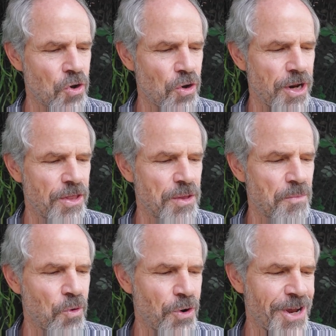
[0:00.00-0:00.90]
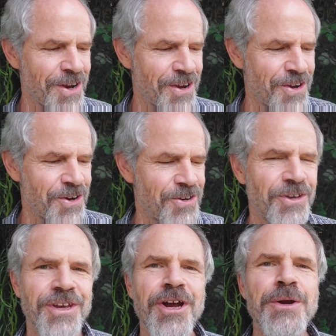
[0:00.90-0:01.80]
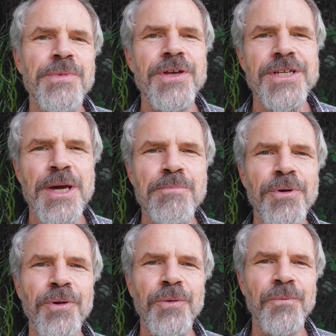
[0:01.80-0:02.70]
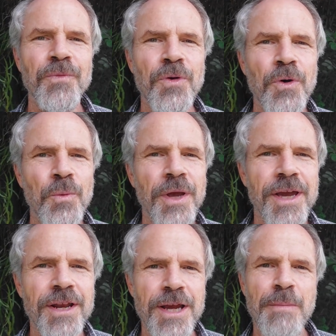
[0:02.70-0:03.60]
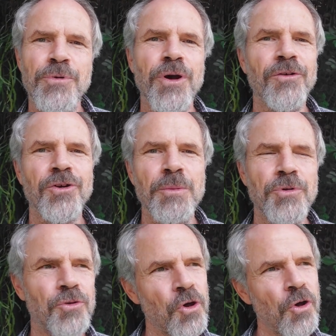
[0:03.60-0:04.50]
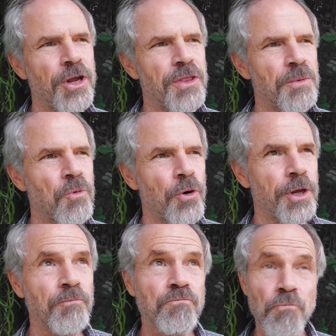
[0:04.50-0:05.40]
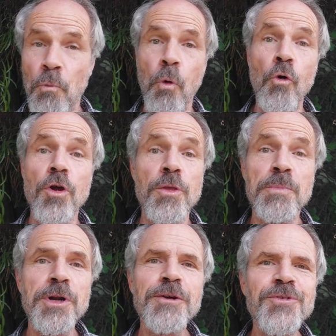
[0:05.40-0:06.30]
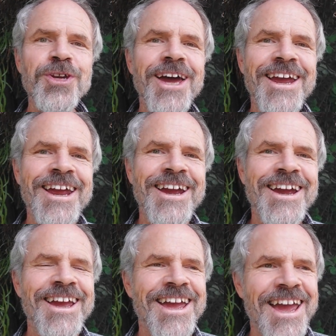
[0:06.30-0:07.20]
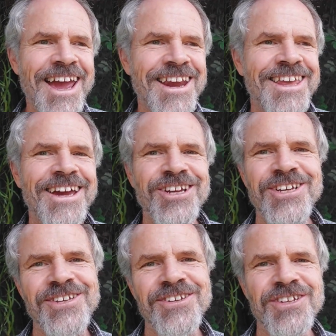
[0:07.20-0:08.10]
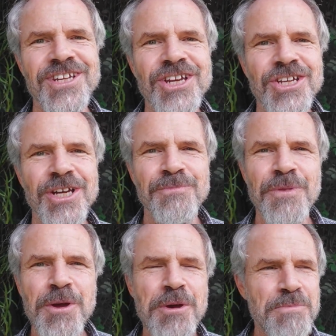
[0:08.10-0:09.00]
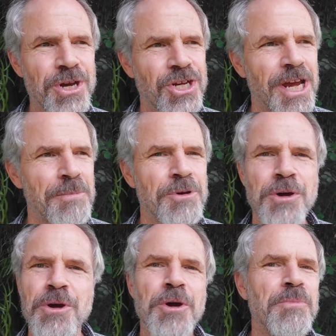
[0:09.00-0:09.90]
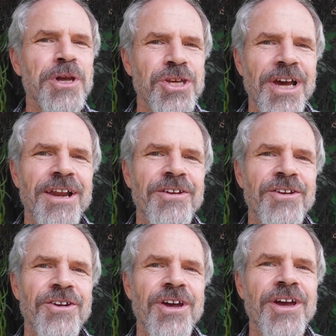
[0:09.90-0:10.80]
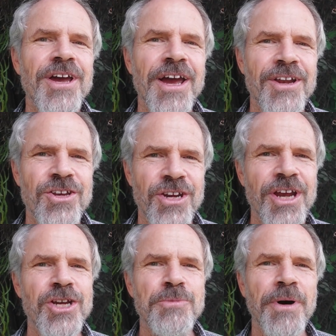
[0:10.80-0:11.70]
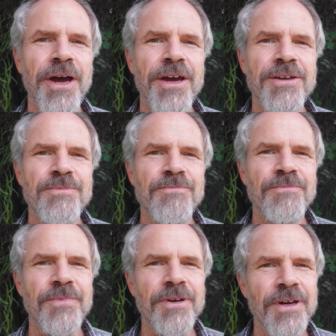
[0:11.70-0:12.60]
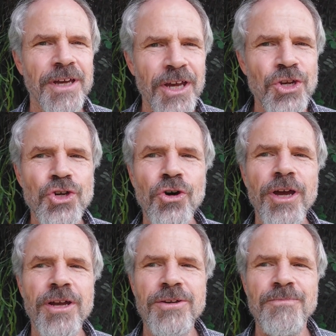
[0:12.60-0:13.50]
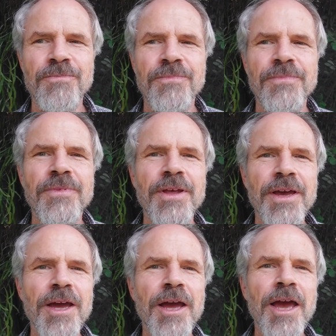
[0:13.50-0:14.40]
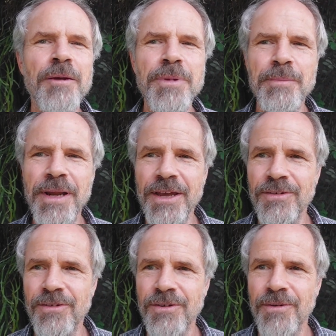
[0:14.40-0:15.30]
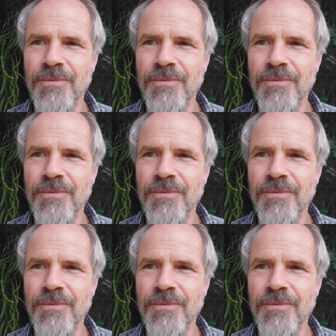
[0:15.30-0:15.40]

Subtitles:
early in the morning to hear him in the temple, we can come to our scriptures early in the morning or in the middle of the day and hear Jesus' teaching, be shaped, be challenged, and changed by it. Enjoy it and be blessed.